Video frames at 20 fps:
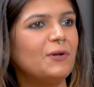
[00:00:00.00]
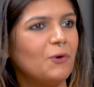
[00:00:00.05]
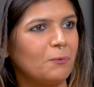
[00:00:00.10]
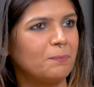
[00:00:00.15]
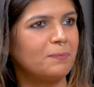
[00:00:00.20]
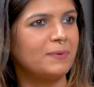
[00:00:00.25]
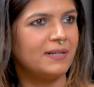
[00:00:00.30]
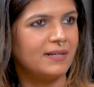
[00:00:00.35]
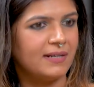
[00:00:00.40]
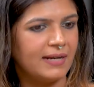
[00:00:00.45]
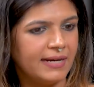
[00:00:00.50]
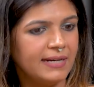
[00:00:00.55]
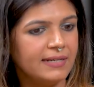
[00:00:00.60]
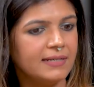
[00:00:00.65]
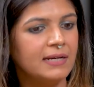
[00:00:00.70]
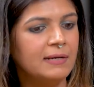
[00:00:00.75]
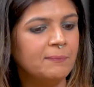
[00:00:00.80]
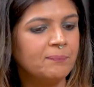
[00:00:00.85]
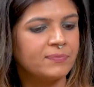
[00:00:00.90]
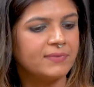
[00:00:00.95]
it open, right?
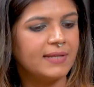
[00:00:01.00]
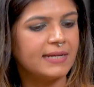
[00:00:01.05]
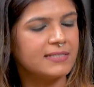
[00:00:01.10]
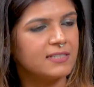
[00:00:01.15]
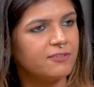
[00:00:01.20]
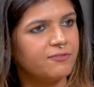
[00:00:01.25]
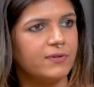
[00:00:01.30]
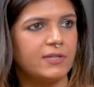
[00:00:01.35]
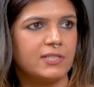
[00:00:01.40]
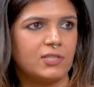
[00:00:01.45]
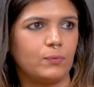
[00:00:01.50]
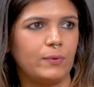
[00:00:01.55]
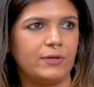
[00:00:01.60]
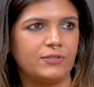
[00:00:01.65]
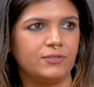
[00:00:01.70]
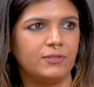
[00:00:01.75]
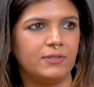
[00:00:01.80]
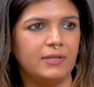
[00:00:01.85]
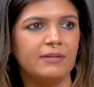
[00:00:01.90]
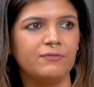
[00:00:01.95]
That's the first
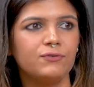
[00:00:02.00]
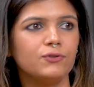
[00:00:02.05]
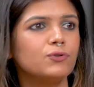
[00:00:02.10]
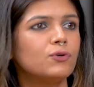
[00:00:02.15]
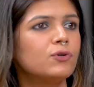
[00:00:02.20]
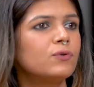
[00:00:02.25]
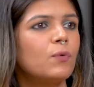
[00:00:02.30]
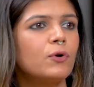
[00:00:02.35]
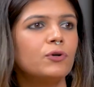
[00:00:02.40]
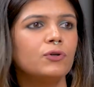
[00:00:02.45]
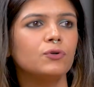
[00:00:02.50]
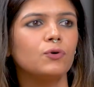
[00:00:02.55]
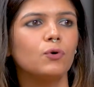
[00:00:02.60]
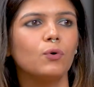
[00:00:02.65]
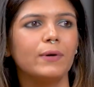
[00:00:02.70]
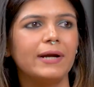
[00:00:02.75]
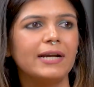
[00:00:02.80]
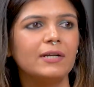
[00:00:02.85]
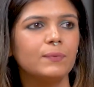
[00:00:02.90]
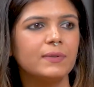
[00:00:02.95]
question. If you don't want to go
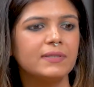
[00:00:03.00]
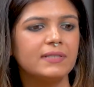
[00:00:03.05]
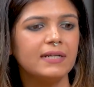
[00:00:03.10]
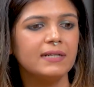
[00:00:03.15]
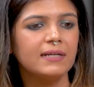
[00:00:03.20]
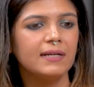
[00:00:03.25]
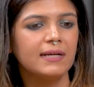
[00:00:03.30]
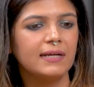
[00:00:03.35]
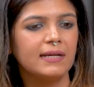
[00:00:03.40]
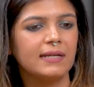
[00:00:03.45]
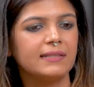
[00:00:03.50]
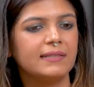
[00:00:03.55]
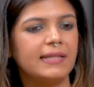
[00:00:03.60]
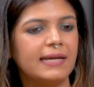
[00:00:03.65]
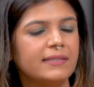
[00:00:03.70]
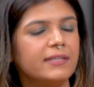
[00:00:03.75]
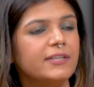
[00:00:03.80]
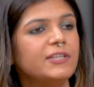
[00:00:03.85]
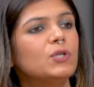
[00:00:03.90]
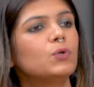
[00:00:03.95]
ahead with it,
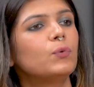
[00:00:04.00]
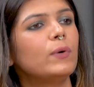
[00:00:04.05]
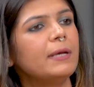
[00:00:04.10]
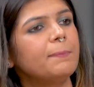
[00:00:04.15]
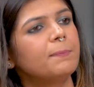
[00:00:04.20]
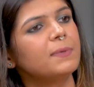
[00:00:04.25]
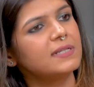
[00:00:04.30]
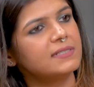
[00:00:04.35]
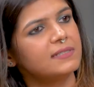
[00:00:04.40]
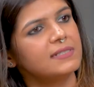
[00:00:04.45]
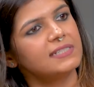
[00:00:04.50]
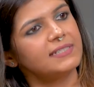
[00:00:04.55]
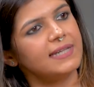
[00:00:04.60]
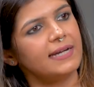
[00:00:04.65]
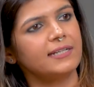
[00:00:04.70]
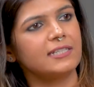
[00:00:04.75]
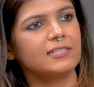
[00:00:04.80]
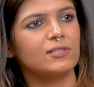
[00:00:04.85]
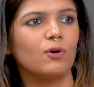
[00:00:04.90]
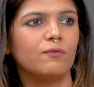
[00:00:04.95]
then the UAE personal
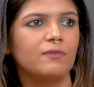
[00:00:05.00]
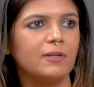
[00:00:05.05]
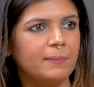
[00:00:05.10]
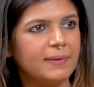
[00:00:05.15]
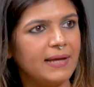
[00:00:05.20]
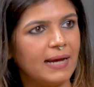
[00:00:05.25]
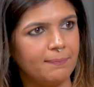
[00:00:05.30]
status law will be